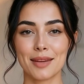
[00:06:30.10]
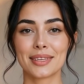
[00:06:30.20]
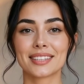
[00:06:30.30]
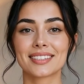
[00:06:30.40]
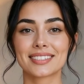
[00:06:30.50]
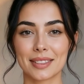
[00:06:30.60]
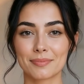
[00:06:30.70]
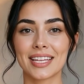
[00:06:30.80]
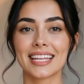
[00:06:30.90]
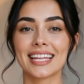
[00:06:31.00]
but there's
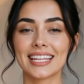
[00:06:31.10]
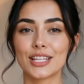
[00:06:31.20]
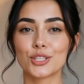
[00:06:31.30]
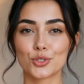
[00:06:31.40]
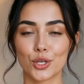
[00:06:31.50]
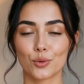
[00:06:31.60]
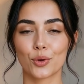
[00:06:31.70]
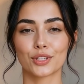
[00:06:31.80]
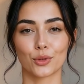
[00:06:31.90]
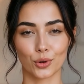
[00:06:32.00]
something in it you don't
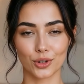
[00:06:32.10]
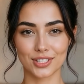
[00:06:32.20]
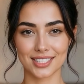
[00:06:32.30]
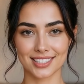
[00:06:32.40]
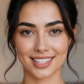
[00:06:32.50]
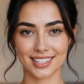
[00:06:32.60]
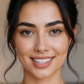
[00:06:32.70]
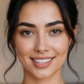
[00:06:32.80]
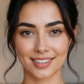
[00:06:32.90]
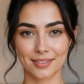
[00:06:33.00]
want the world to see?
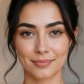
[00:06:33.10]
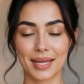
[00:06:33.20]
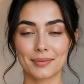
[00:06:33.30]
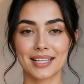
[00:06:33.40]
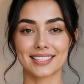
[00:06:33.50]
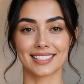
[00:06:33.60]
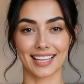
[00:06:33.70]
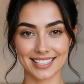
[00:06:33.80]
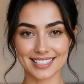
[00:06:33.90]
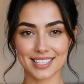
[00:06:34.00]
Maybe it's a
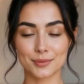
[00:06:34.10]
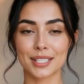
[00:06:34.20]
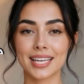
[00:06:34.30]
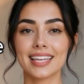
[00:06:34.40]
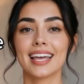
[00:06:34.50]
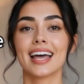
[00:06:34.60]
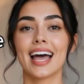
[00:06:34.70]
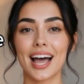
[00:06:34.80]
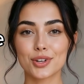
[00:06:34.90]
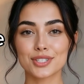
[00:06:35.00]
license plate,
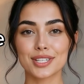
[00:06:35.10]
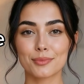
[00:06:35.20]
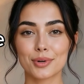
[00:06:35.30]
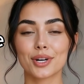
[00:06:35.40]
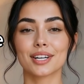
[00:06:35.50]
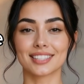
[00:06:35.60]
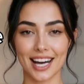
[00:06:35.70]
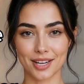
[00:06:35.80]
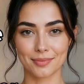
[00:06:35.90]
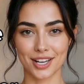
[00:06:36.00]
a house number, a
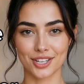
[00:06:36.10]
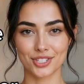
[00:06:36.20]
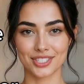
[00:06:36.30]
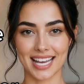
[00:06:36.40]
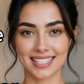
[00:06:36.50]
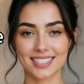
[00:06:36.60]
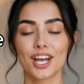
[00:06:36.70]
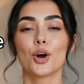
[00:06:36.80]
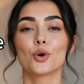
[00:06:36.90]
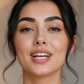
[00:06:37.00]
document on your desk,
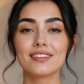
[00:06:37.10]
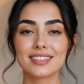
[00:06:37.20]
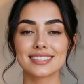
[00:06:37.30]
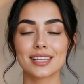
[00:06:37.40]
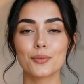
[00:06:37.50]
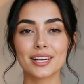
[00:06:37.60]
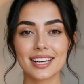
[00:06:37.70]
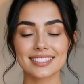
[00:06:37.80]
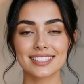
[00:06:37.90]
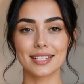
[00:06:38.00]
or even someone
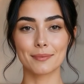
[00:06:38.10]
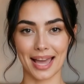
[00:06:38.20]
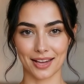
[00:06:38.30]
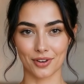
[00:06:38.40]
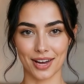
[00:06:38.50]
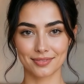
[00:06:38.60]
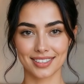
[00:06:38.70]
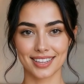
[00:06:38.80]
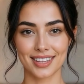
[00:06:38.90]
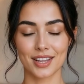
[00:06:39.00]
else in the background.
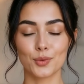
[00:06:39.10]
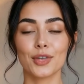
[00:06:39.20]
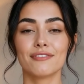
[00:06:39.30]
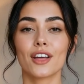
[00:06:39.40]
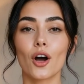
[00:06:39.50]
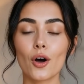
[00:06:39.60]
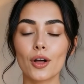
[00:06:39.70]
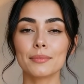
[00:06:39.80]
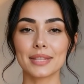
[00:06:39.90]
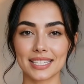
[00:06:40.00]
We've
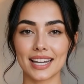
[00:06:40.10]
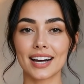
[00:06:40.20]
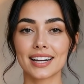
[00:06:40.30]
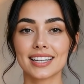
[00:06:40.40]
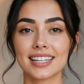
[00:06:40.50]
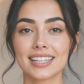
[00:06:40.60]
all been there.